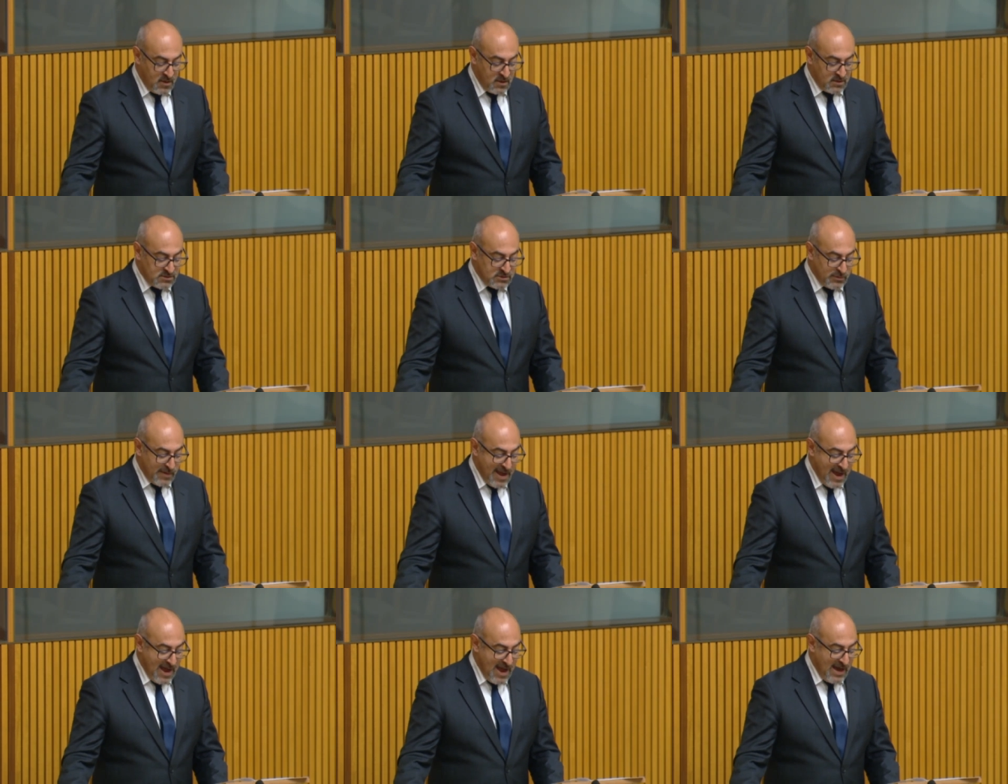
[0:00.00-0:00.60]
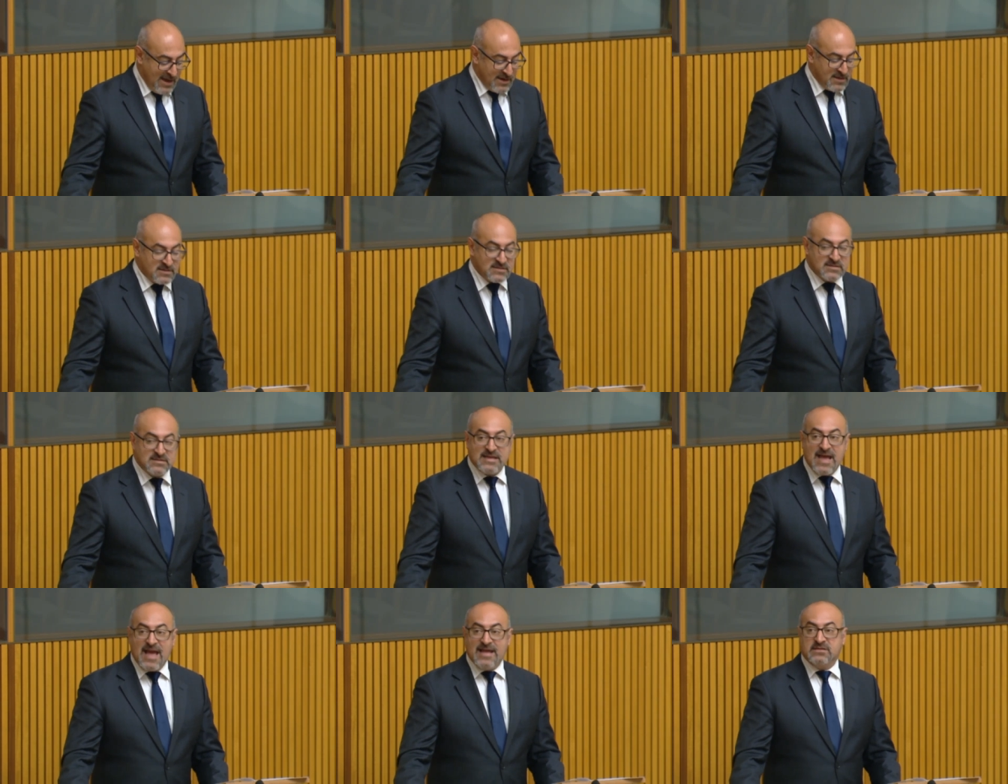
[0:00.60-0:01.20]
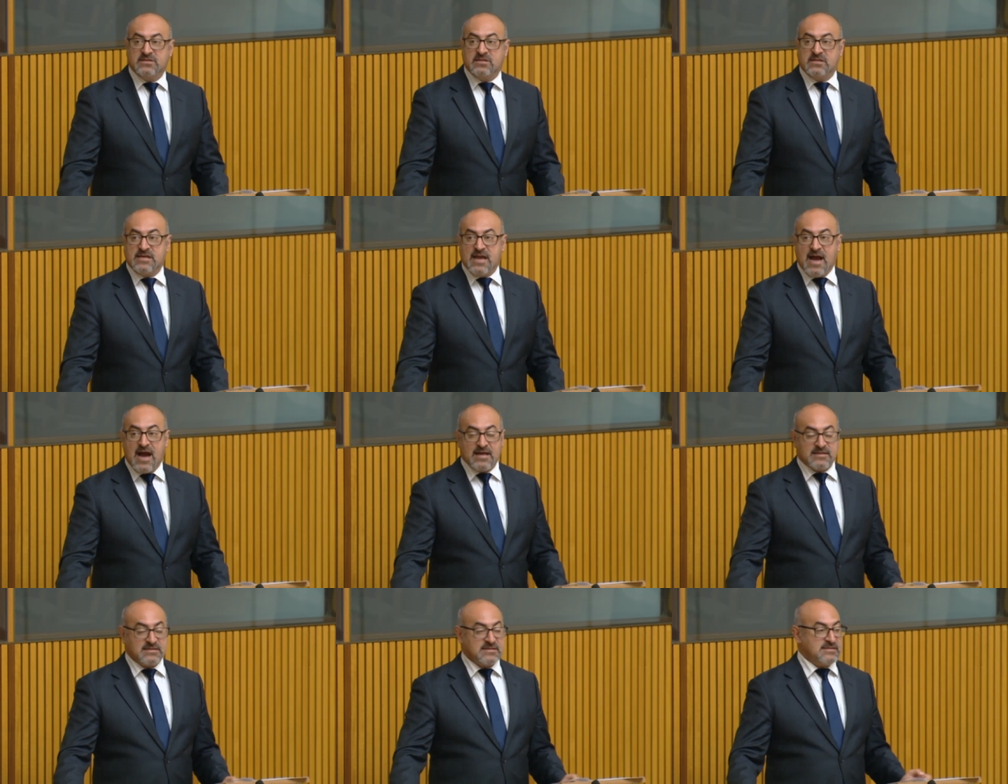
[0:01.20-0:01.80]
to our artists and to the
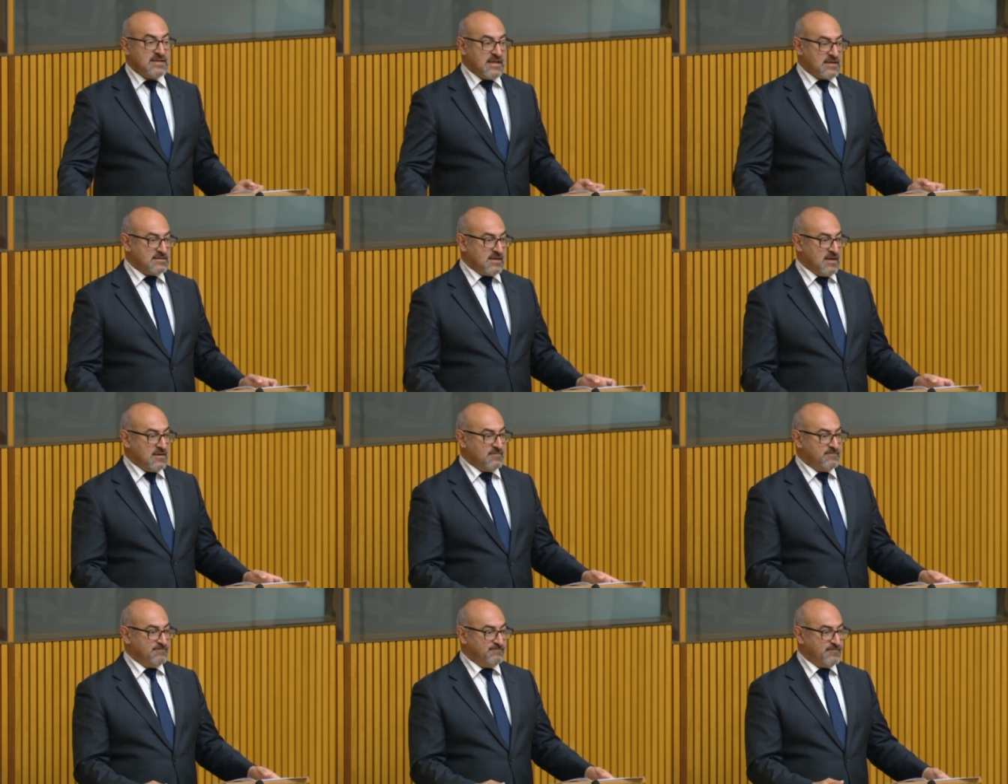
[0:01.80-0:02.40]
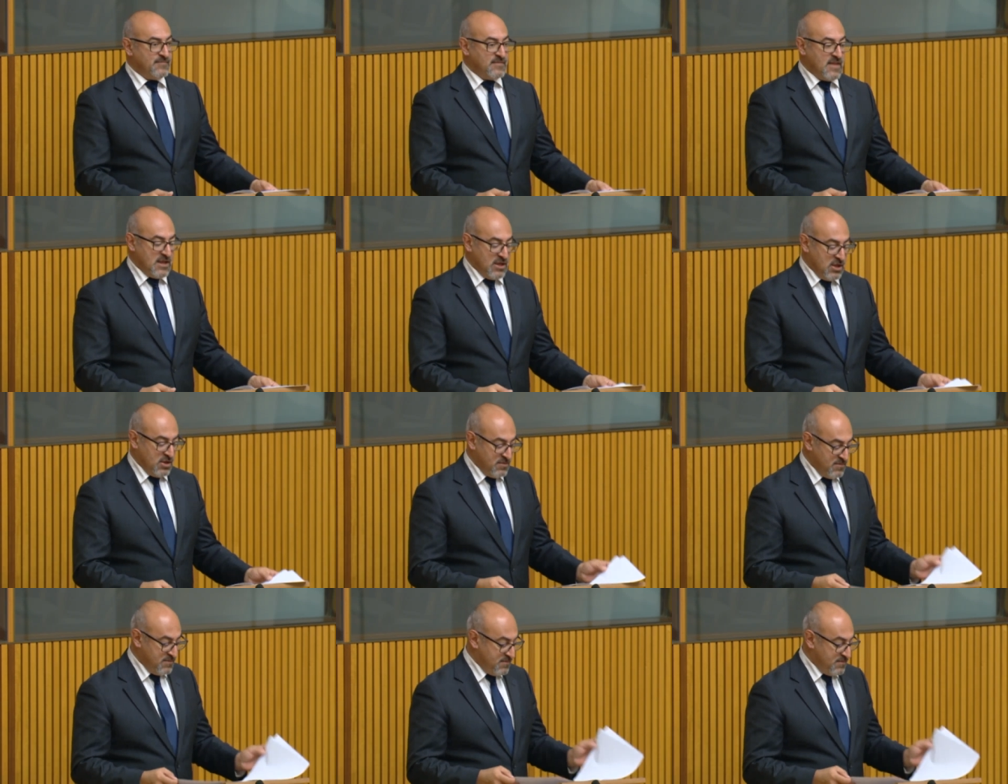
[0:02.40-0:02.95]
arts sector. Thank you.